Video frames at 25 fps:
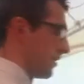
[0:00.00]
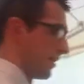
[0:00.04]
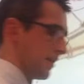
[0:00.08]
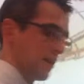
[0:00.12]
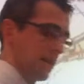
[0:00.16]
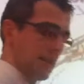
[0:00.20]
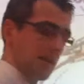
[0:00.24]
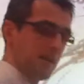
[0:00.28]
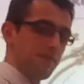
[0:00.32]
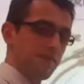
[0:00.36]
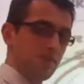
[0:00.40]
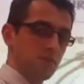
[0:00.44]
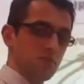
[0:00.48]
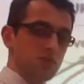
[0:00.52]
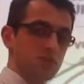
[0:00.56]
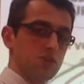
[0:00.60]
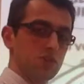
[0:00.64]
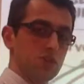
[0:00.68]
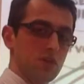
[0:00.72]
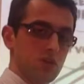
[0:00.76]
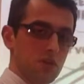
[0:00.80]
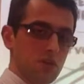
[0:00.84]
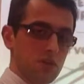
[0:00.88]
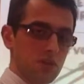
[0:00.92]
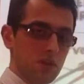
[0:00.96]
If it was
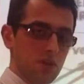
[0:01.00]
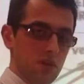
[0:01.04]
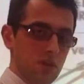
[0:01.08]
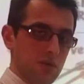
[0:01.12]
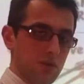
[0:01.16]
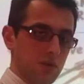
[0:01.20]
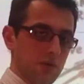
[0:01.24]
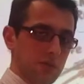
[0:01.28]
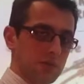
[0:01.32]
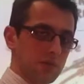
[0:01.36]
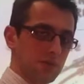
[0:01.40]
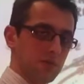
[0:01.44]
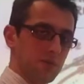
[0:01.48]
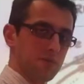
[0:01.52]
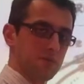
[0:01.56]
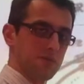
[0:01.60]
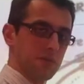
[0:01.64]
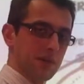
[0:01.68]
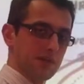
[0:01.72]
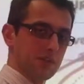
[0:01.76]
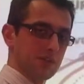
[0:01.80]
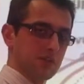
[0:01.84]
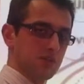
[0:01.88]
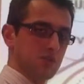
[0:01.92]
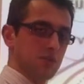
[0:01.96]
not going to a
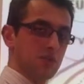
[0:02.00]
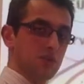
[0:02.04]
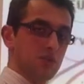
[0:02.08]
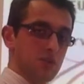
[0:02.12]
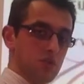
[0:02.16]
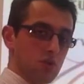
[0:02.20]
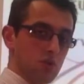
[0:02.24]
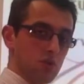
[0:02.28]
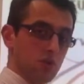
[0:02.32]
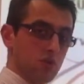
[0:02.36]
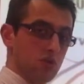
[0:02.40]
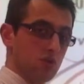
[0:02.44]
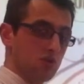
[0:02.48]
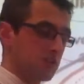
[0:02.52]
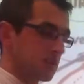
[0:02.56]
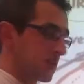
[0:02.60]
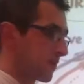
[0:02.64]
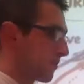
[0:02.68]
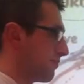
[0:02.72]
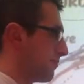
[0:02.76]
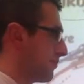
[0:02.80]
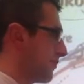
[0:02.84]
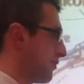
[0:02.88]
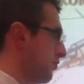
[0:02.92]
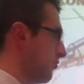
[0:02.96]
muscle and not
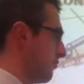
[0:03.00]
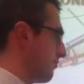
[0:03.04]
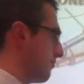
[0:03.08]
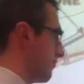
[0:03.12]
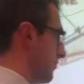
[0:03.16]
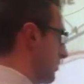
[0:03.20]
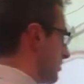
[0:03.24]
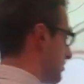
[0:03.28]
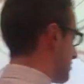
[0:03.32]
causing movement,